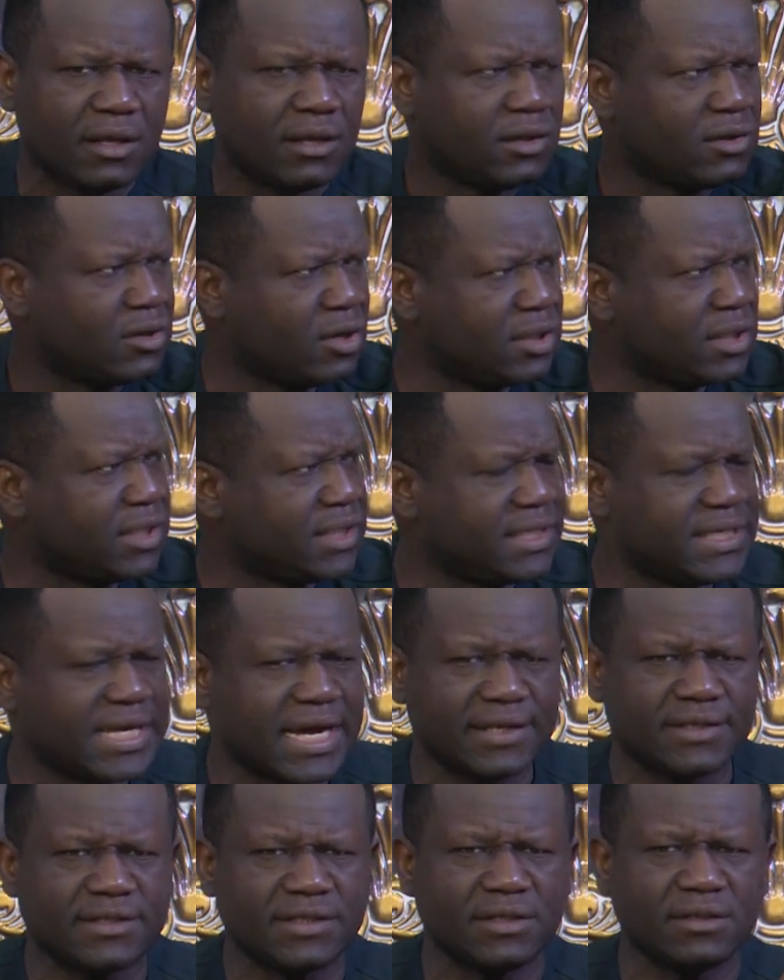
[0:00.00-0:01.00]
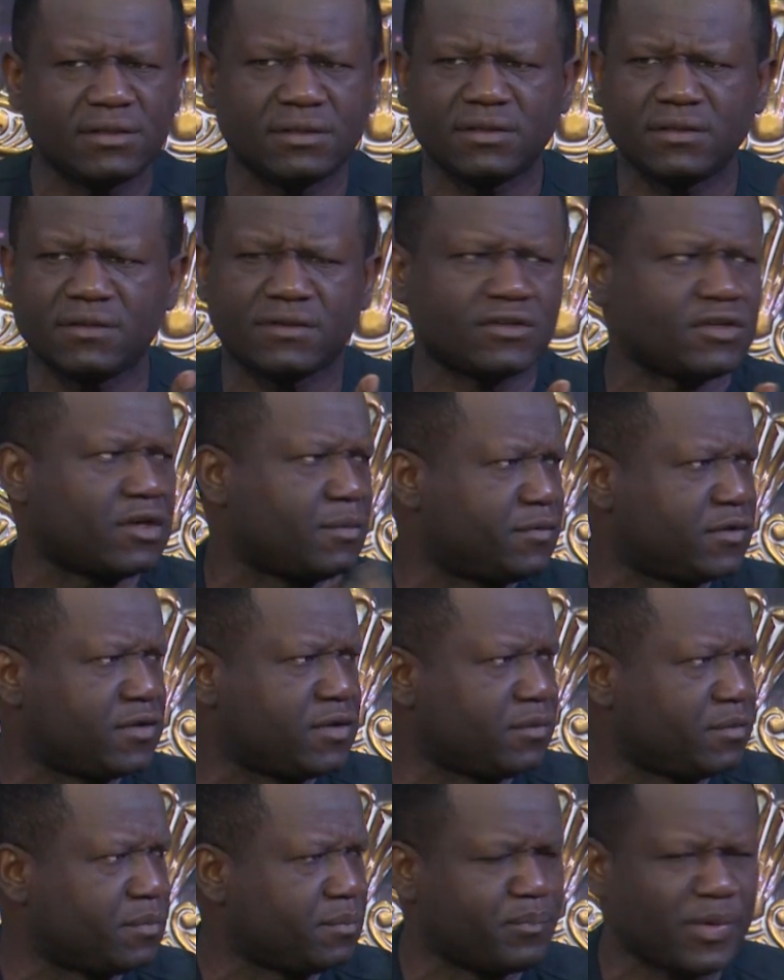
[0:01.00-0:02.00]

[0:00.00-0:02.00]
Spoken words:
You don't need that. It disturbs the